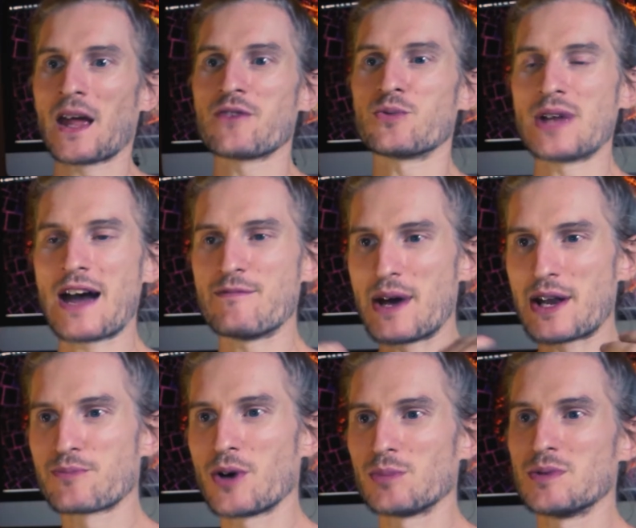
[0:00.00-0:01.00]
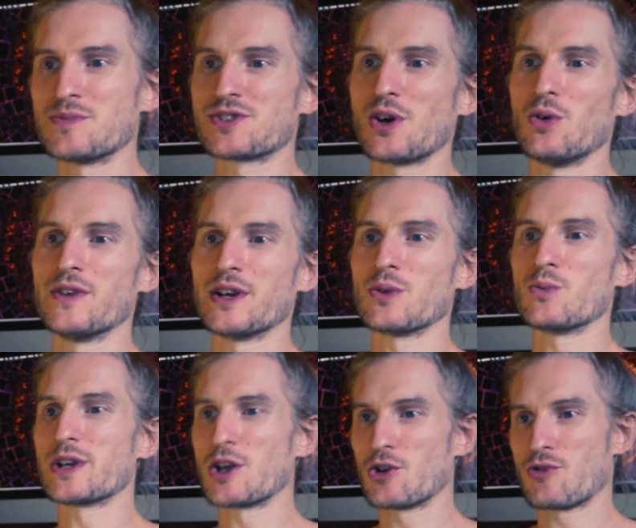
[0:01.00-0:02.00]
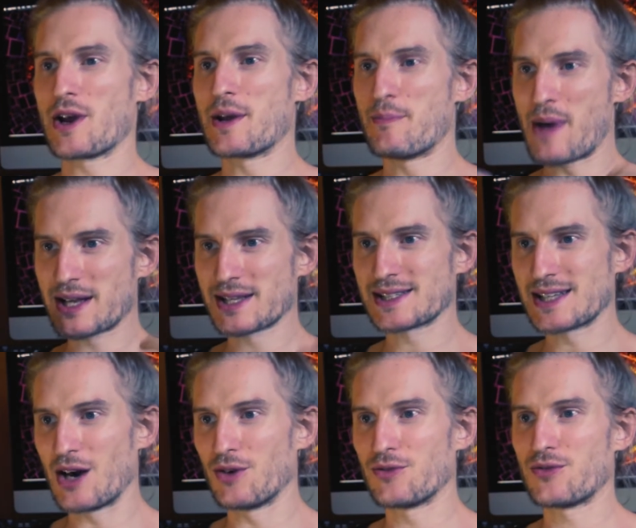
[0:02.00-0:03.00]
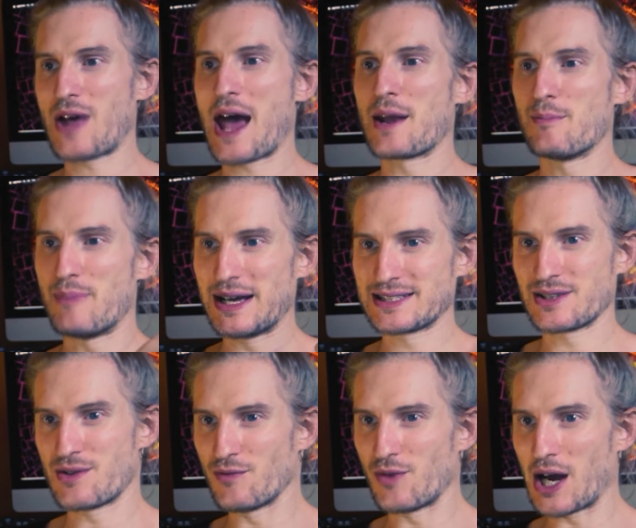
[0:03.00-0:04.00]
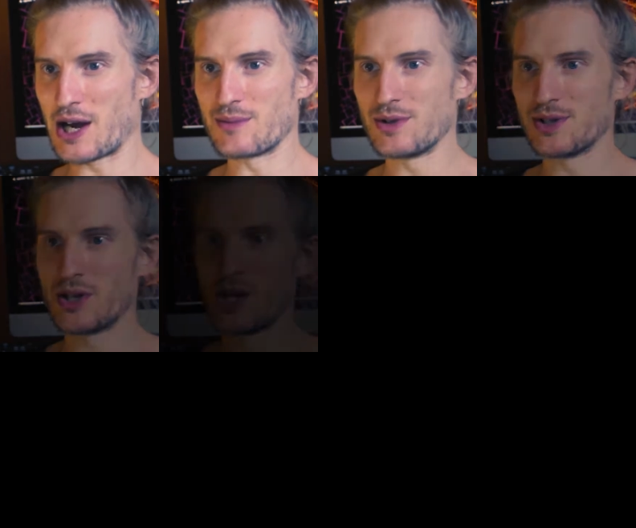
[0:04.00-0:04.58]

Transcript: If we have better problem solving, we can create a better self and a better environment.